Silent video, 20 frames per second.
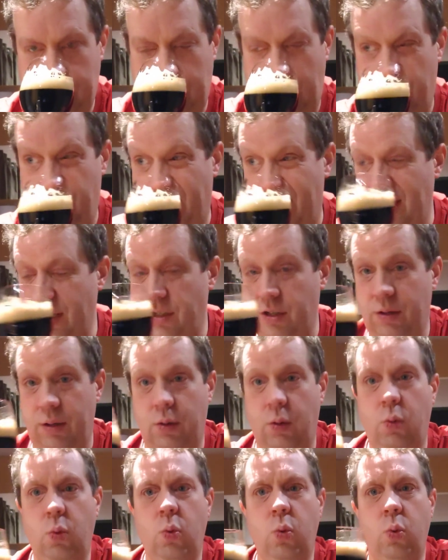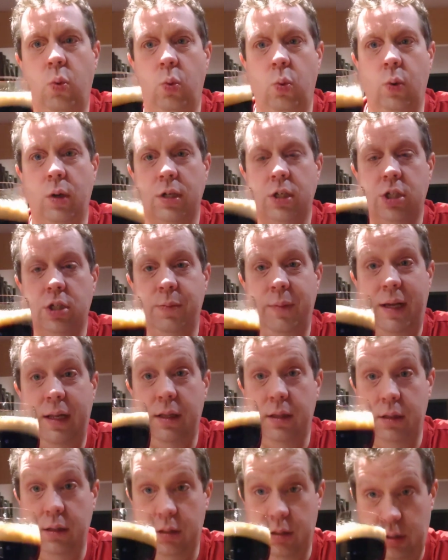In fact, let's do it. Ooh,
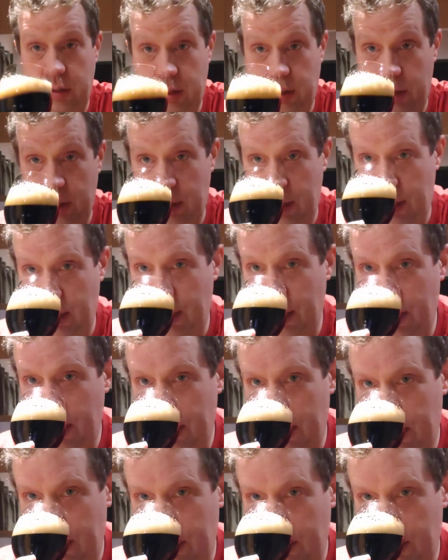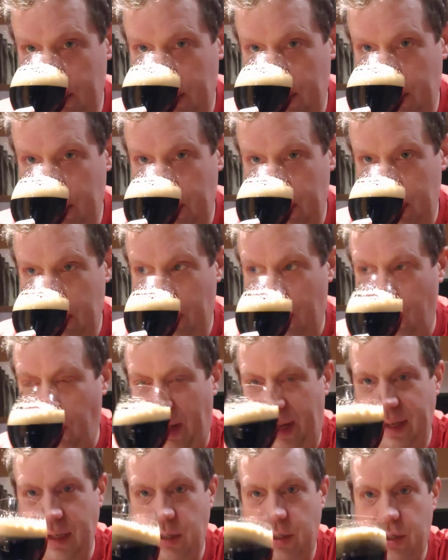smells
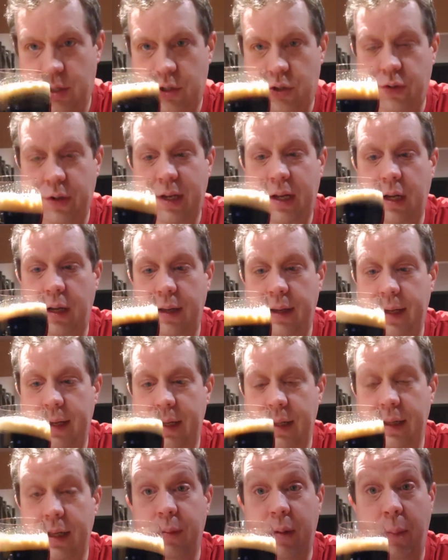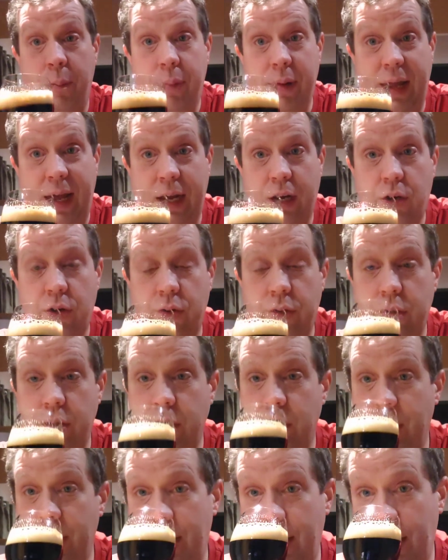quite treacly, a little bit
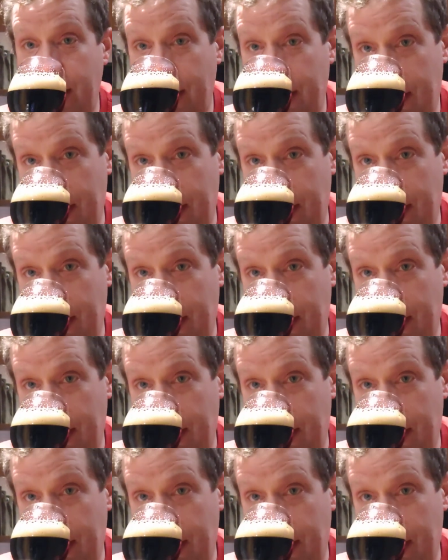blackcurranty,